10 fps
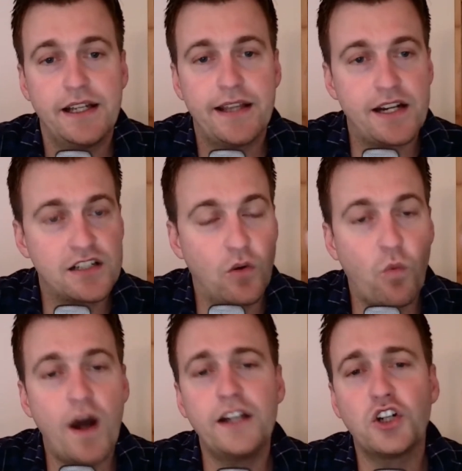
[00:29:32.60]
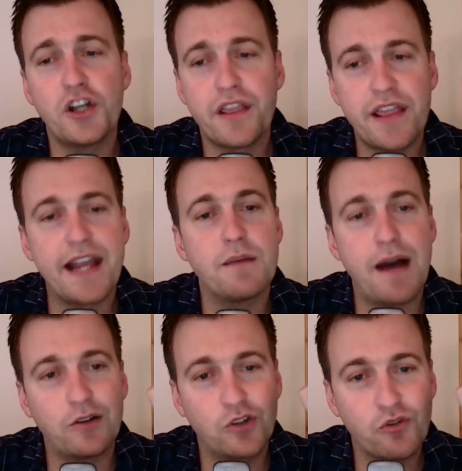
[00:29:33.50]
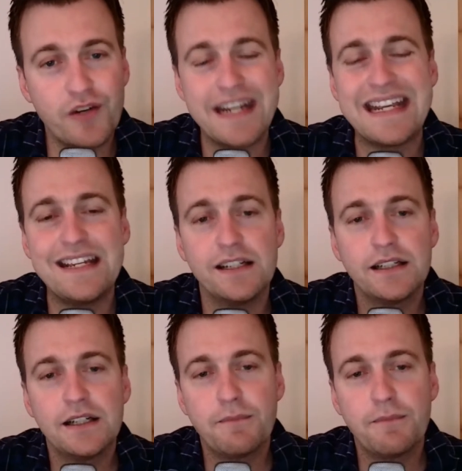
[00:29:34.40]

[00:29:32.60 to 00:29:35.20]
That is the one good thing about greedy,